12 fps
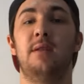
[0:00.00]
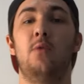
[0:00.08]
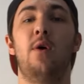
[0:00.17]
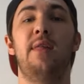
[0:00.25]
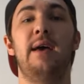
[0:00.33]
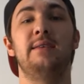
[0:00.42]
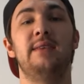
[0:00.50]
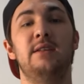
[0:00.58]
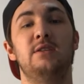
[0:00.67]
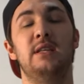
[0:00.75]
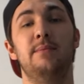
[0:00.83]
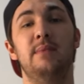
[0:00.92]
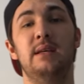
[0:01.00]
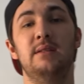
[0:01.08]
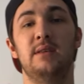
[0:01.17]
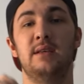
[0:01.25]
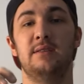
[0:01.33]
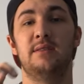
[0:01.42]
what that essentially
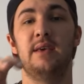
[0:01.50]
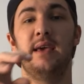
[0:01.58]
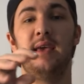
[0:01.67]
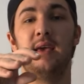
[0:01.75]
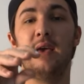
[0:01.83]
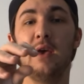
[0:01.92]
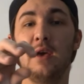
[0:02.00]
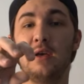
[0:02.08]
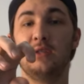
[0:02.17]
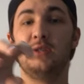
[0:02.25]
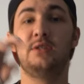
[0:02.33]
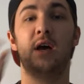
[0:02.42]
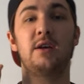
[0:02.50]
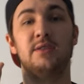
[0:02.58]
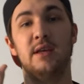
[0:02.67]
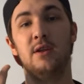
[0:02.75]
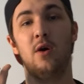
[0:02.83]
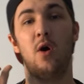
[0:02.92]
means is that it sucks
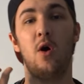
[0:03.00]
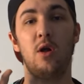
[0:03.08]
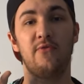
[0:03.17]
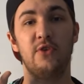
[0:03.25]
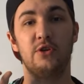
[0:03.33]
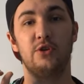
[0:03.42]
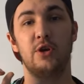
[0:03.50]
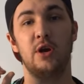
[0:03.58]
in all of the sugar